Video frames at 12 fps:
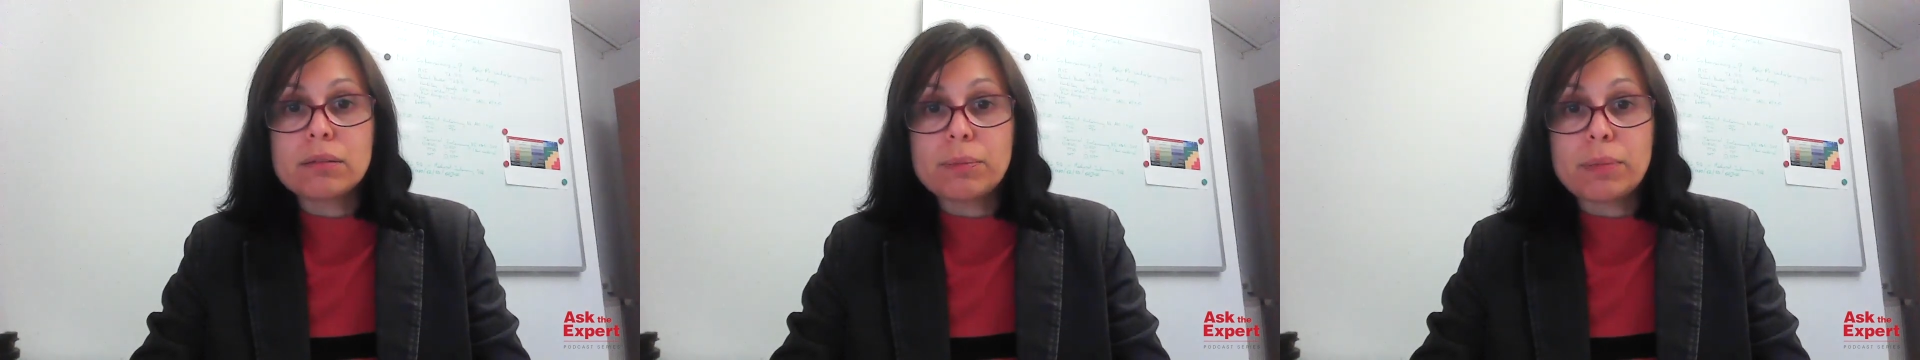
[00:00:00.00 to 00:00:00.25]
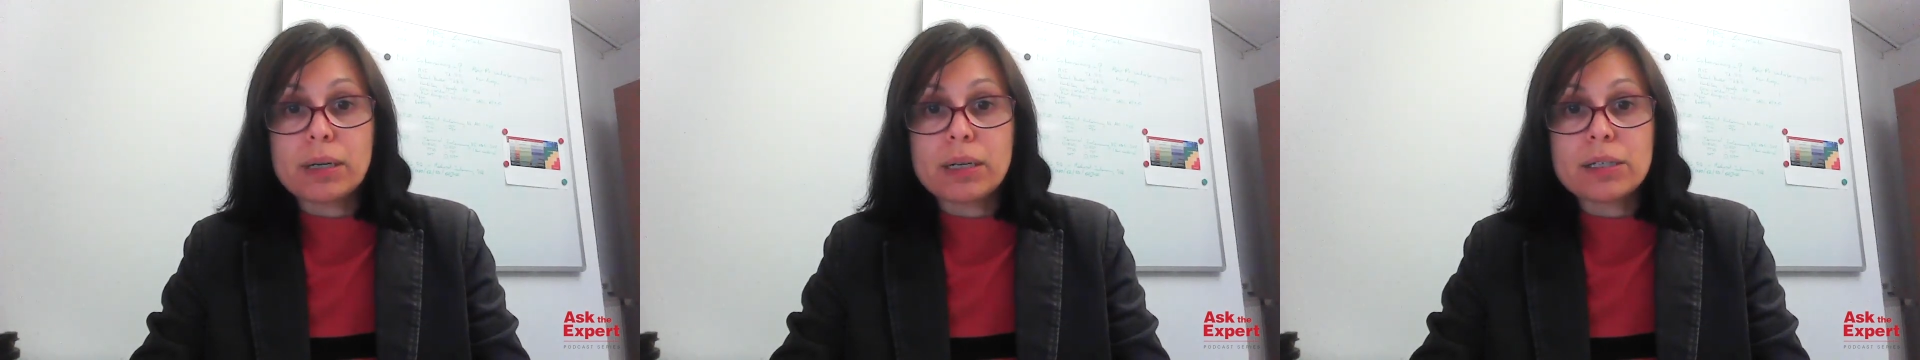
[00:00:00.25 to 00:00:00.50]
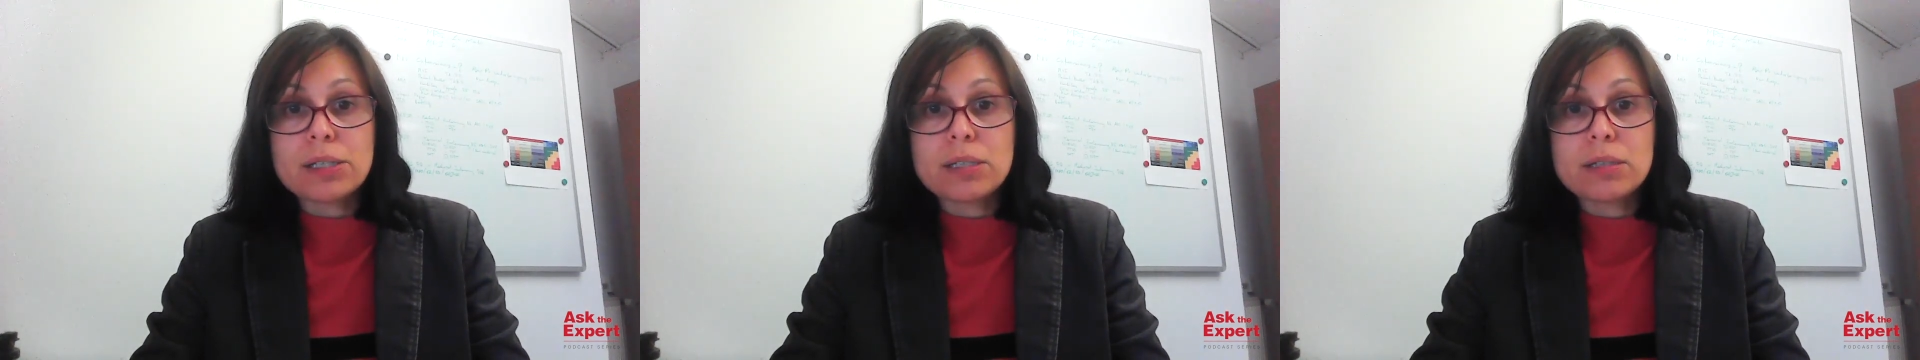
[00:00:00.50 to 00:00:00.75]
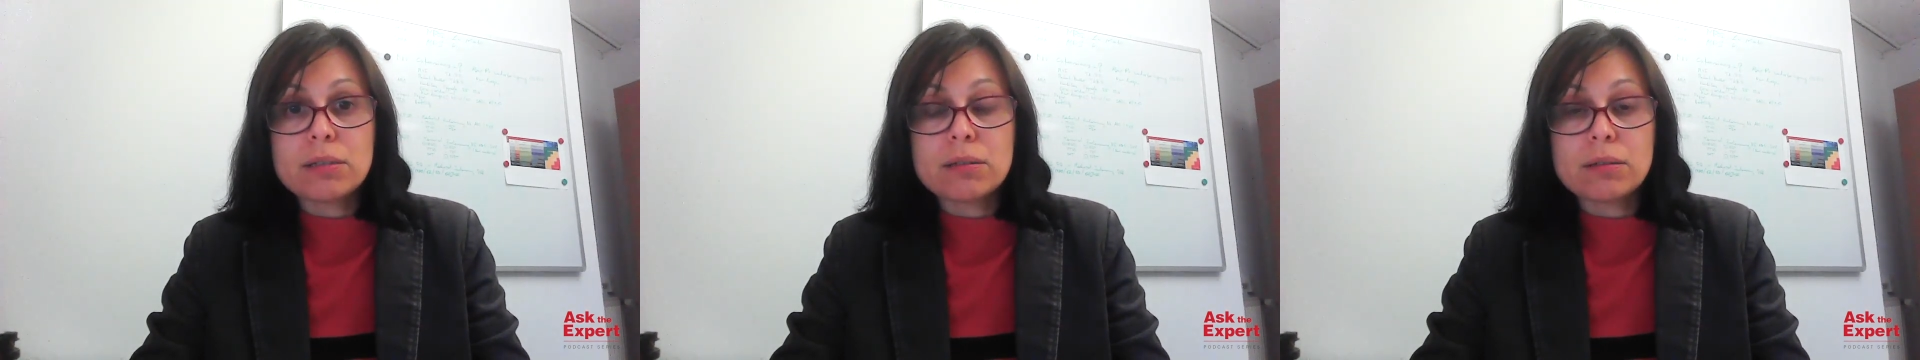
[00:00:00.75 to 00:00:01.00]
the
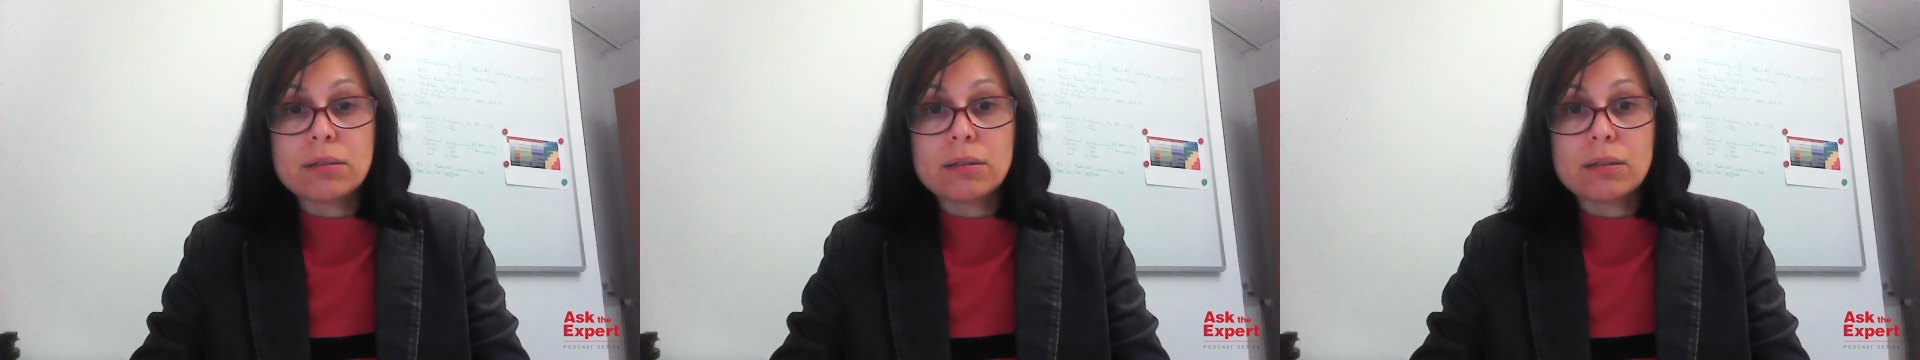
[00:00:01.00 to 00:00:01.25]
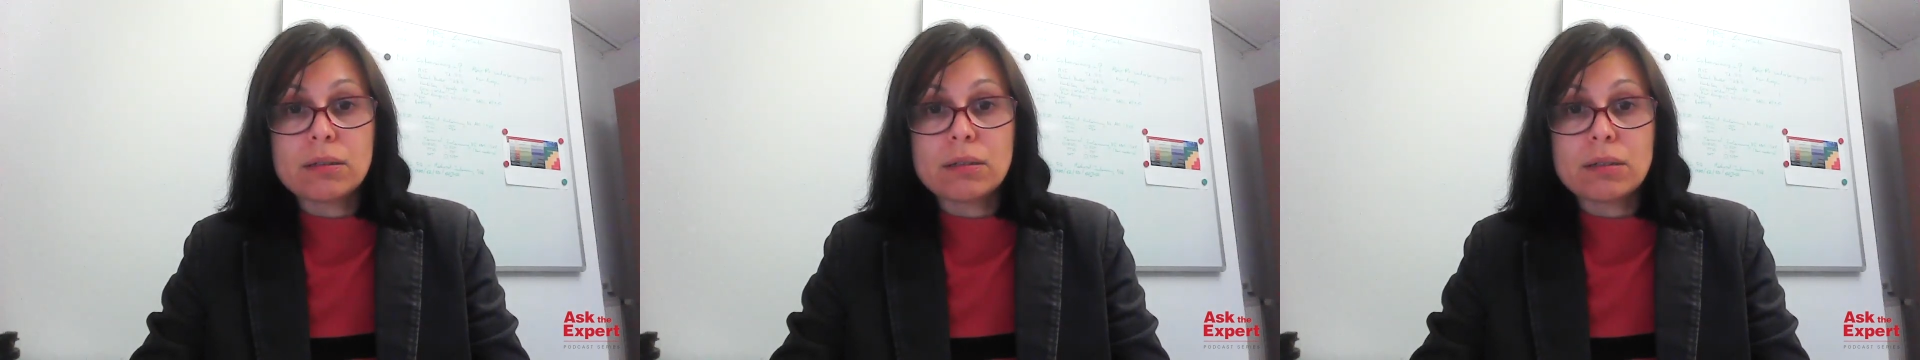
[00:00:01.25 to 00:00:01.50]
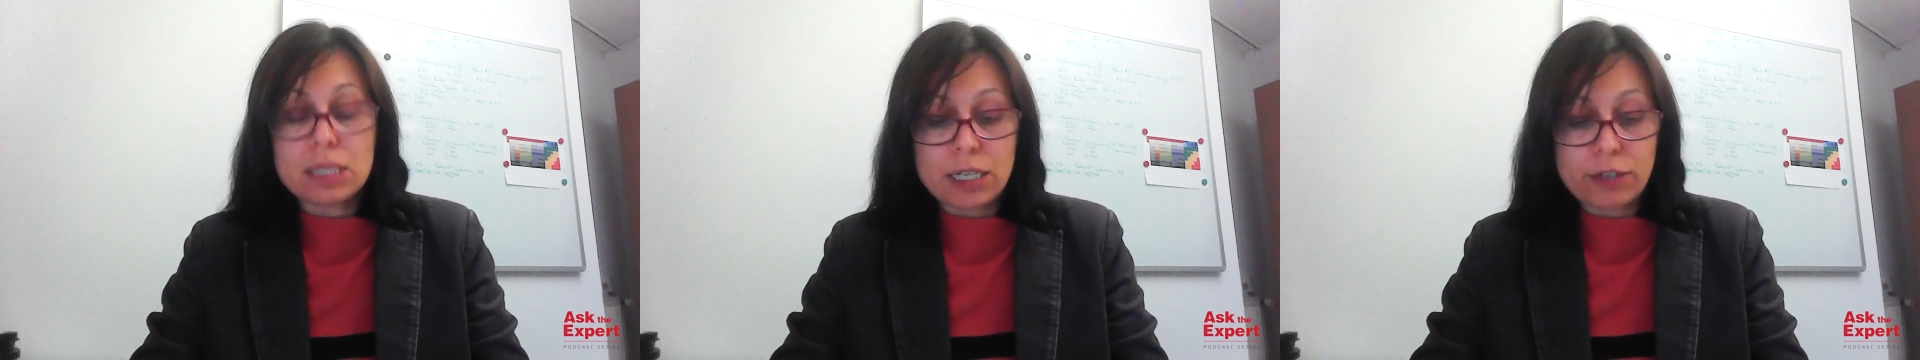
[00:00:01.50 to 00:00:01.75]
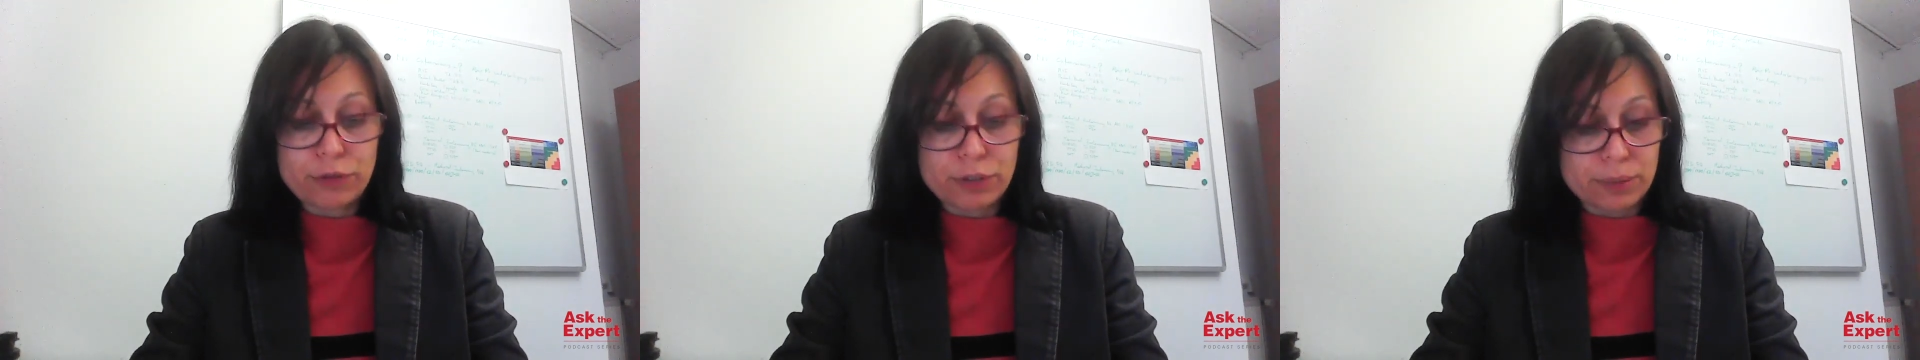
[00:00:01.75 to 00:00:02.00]
parts
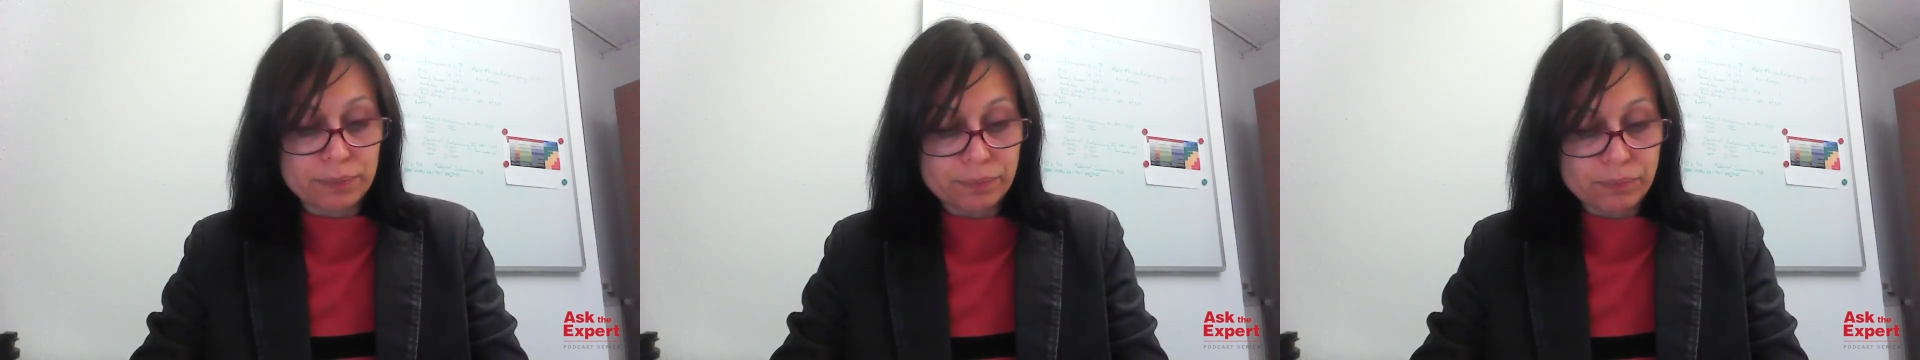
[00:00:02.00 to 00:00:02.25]
safer.